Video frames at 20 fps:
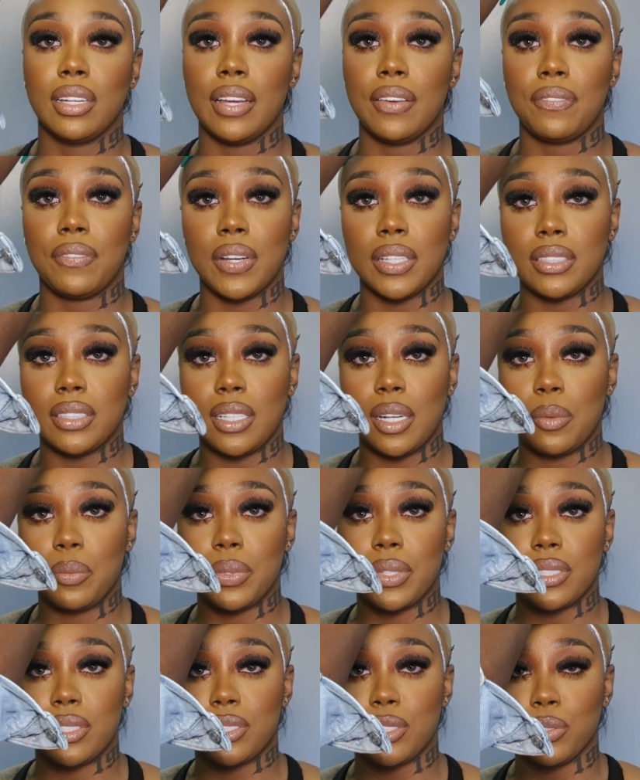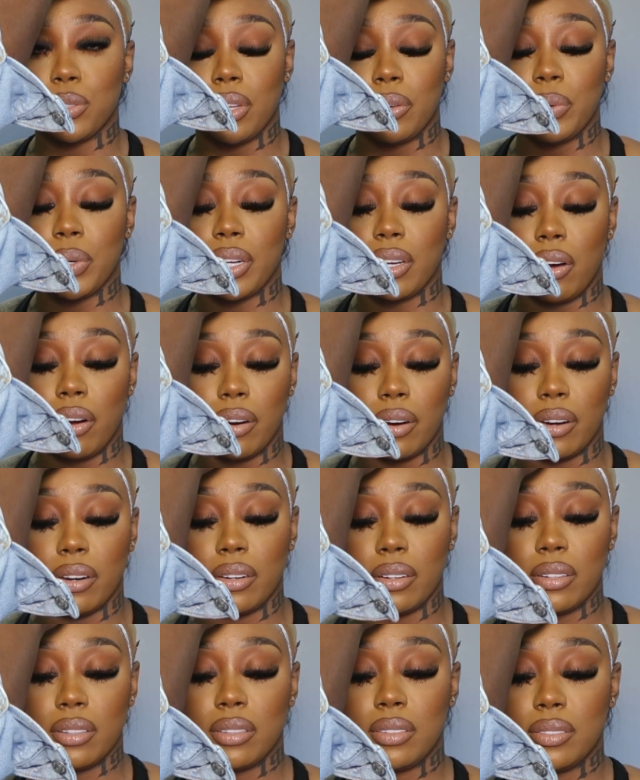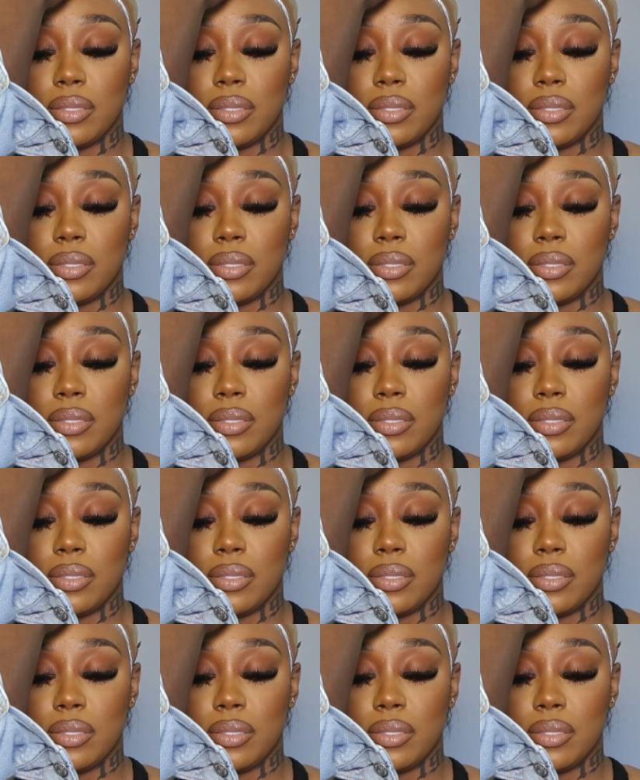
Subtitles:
And they fucked it up with a heart.